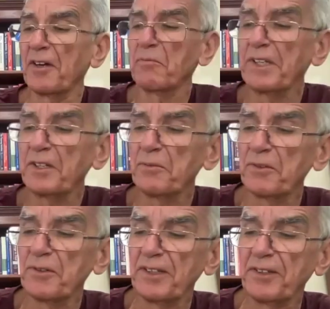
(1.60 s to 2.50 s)
When you
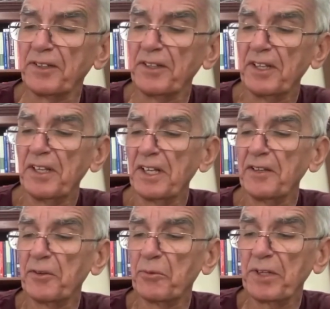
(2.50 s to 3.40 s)
were in
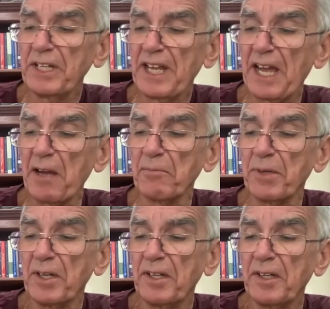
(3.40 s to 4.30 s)
the rehab,
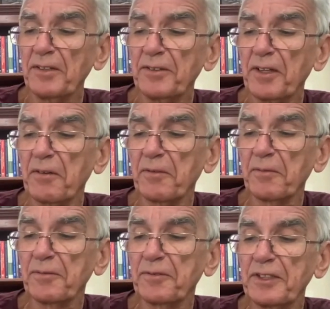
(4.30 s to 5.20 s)

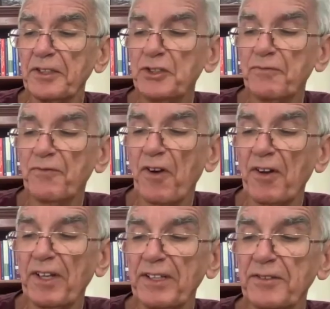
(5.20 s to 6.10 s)
did you
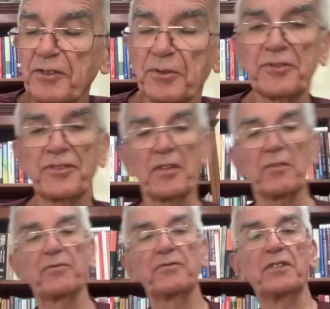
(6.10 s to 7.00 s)
find
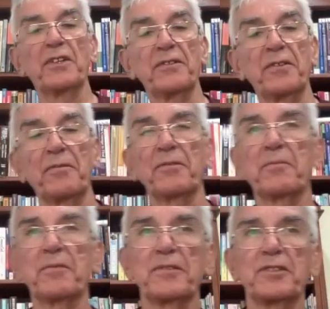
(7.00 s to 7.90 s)
yourself
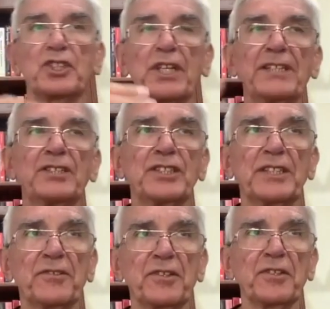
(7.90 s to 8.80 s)

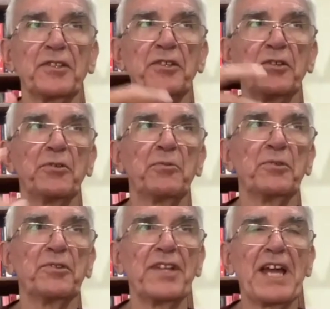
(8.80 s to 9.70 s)
changing, that you
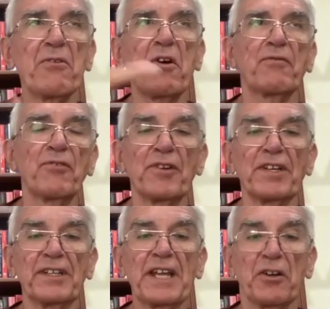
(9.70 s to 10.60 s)
were now
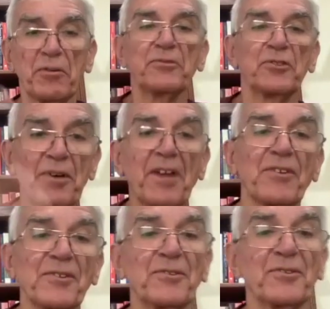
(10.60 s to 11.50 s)
offering help to
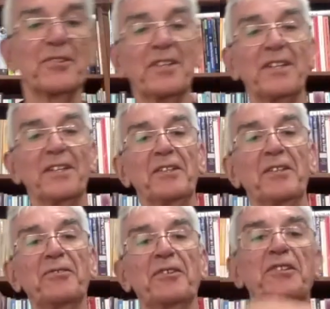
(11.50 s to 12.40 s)
others?
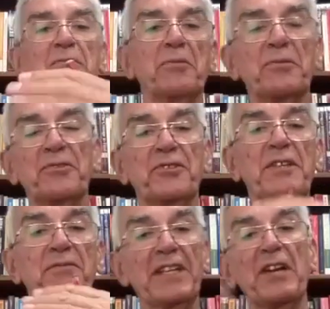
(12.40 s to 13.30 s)
You said you were
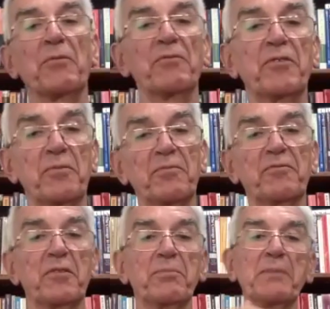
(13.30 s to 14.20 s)
receiving help
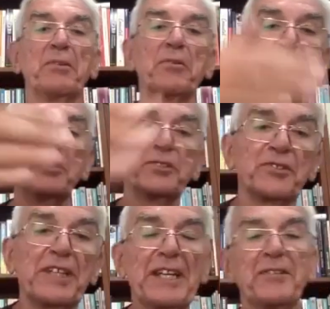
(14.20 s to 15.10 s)
from people who were
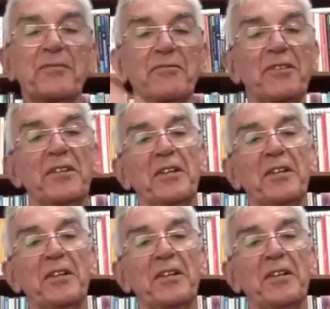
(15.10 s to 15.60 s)
just ahead of